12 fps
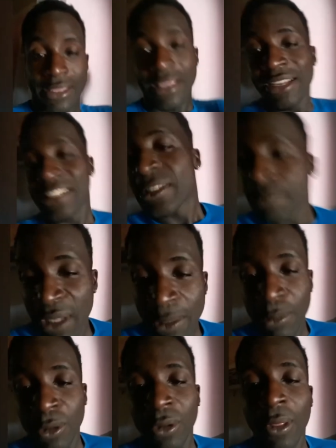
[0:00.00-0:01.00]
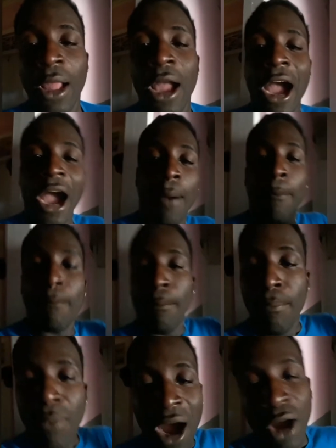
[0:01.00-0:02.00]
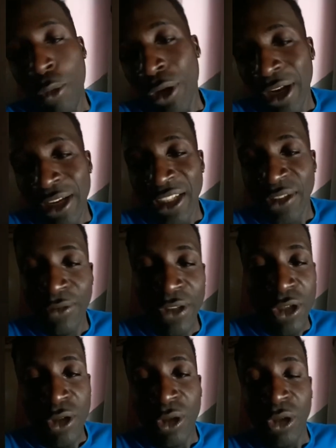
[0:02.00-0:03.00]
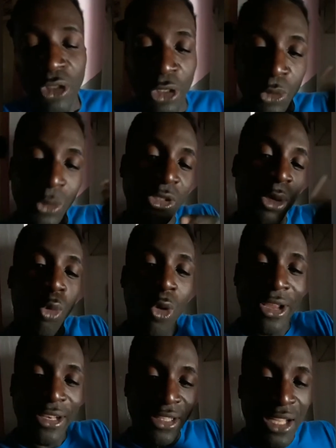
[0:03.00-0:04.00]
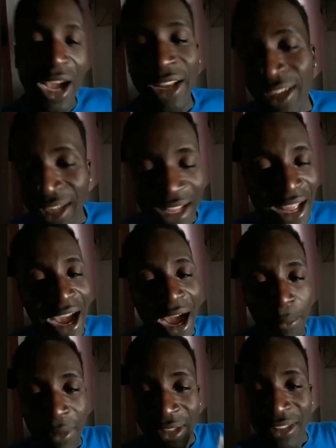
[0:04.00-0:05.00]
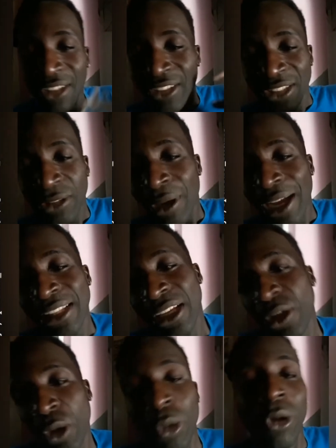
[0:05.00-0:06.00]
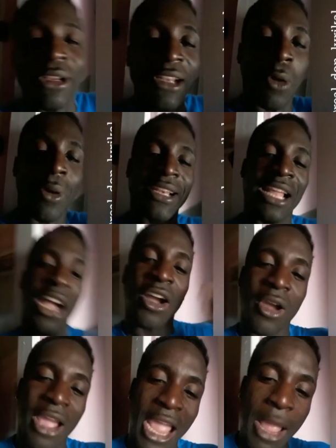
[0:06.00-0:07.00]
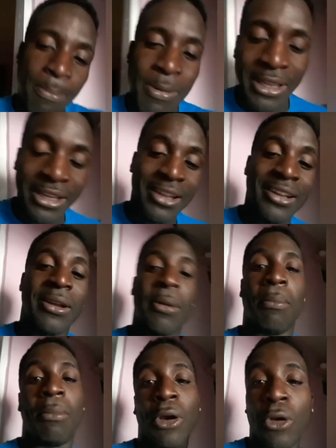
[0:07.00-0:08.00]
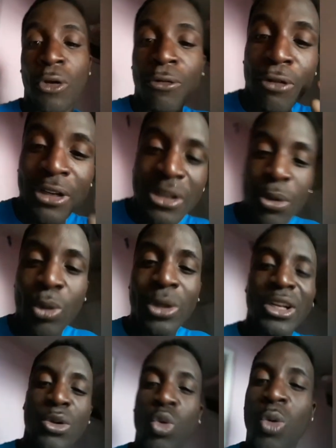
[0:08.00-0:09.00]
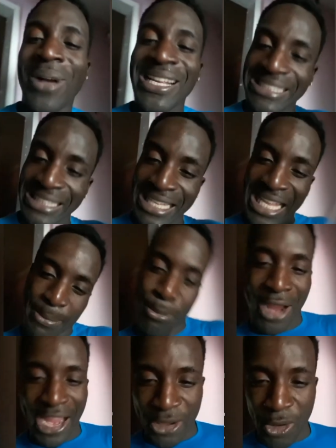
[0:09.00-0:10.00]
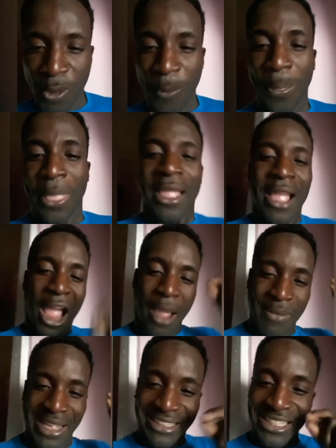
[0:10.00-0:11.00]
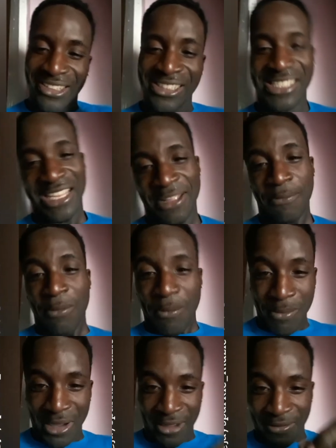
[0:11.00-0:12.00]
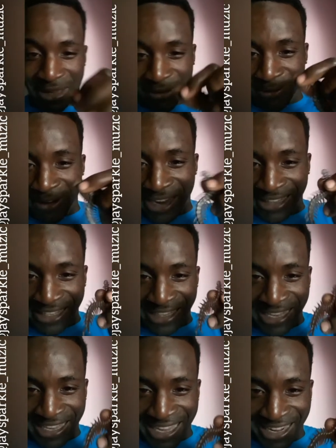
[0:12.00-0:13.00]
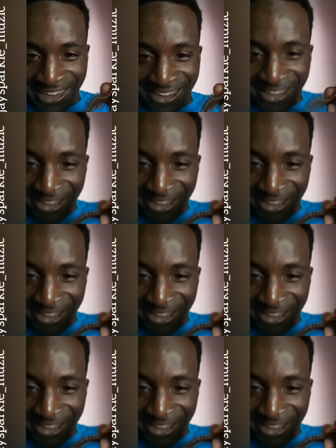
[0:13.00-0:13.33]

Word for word: Yes, people, I'm back with the next video. You know, it's your boy Don. I'm gonna tell you, right now that one year I got epic. My girlfriend, they run out the room asleep right now. I'm gonna tell say, I have that fatty leg here.